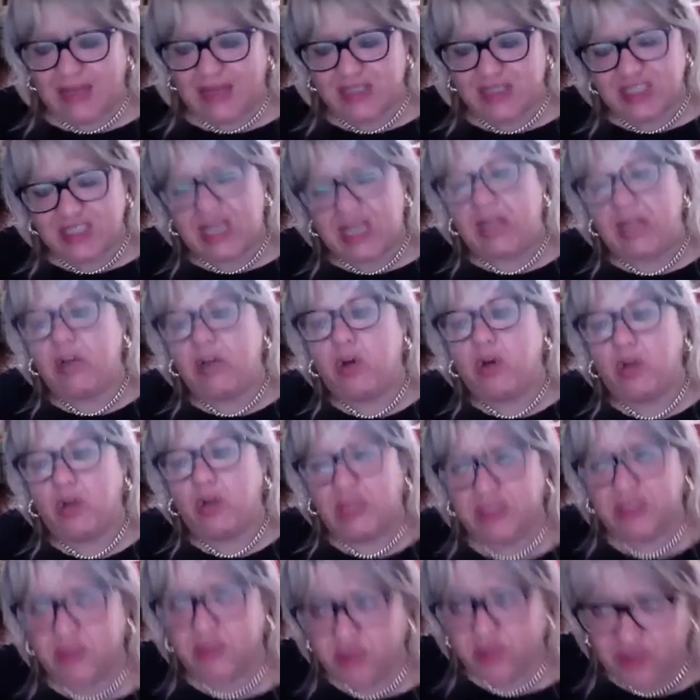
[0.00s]
and go into
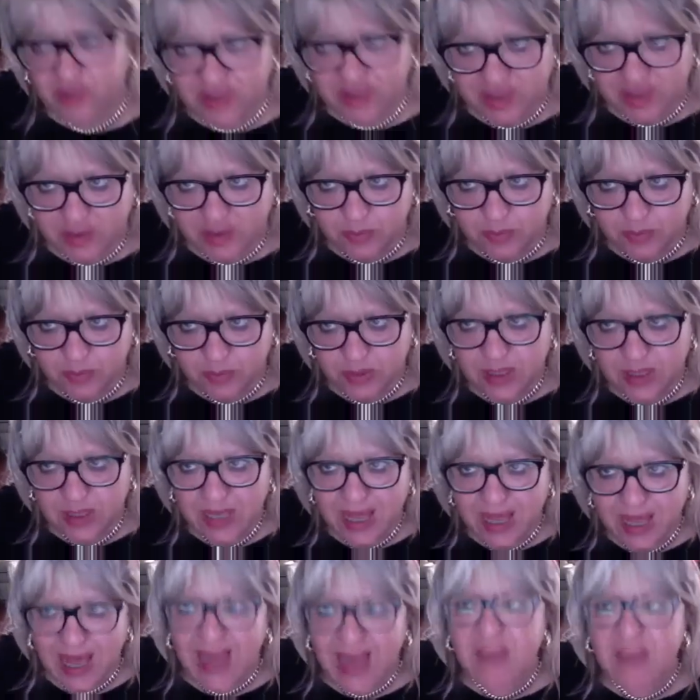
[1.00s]
deep.
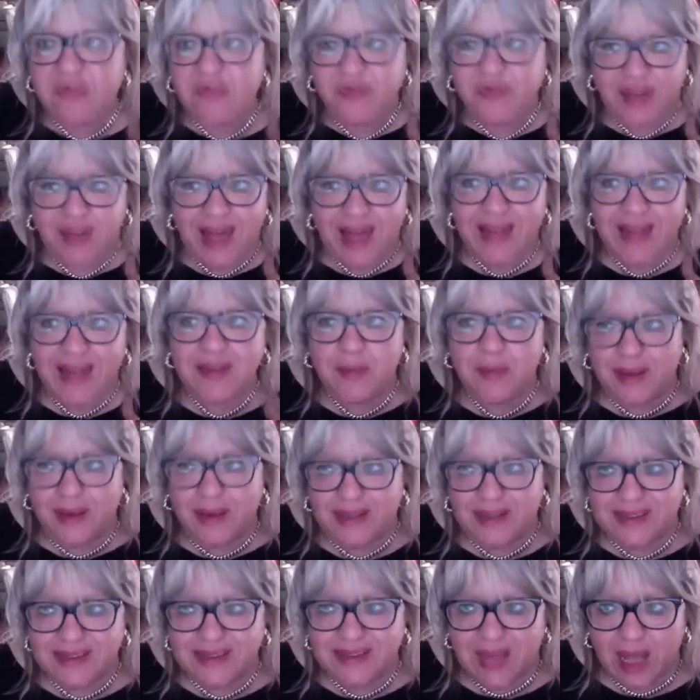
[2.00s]
I felt
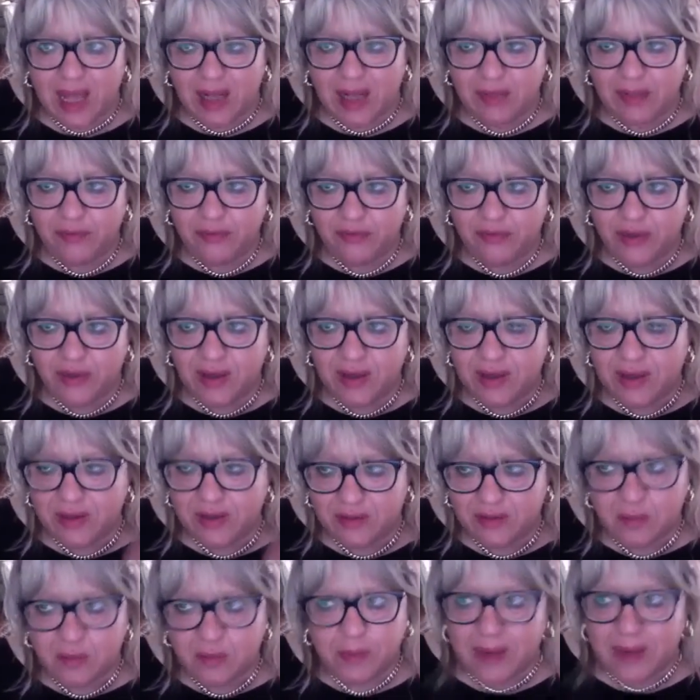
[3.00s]
myself in the
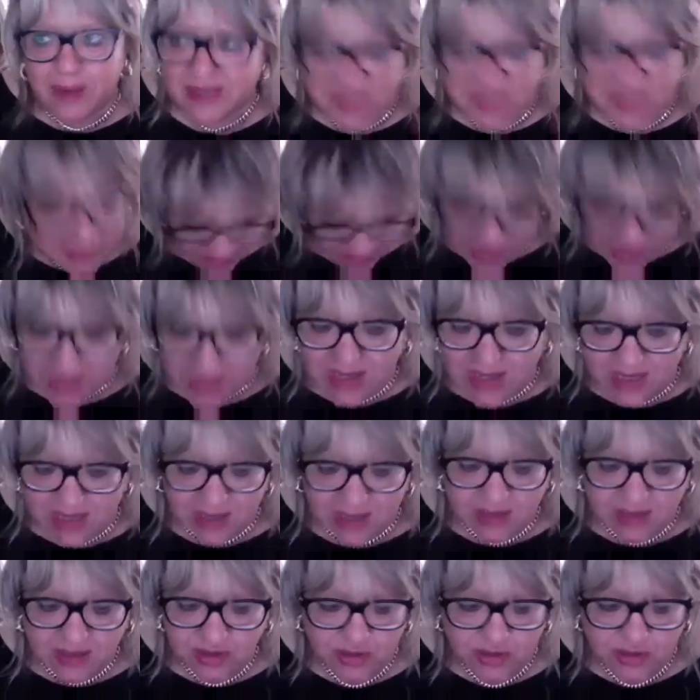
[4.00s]
past 10
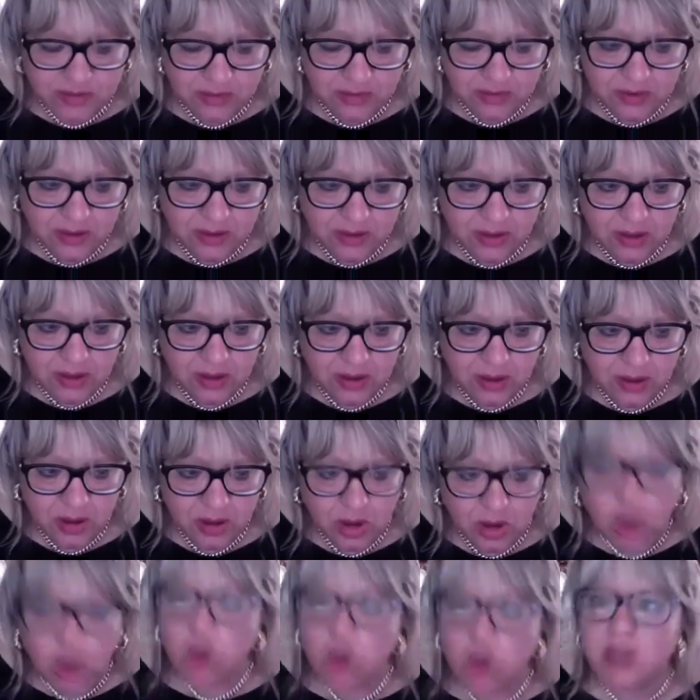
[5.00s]
years
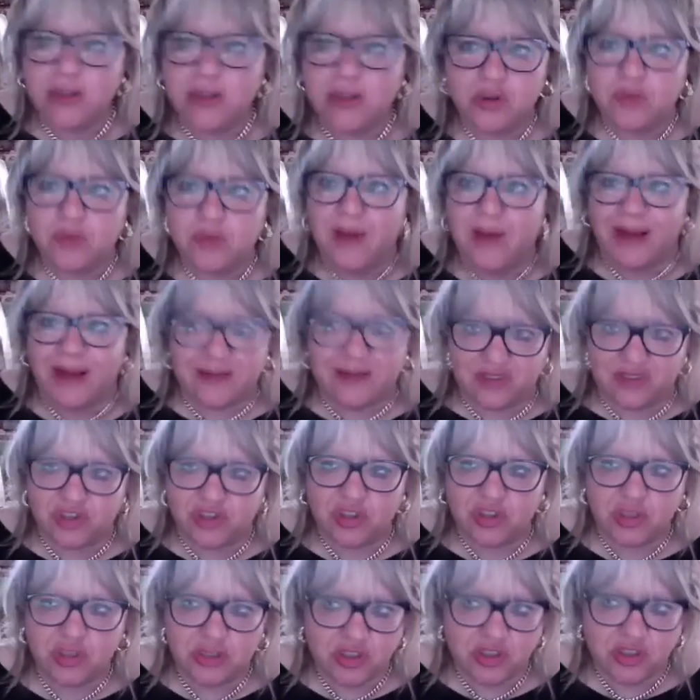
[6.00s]
going too much
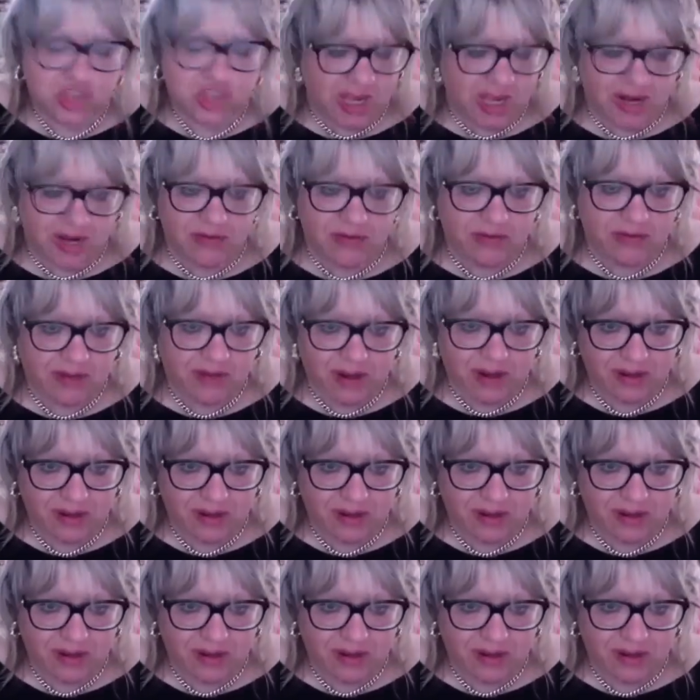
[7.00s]
general,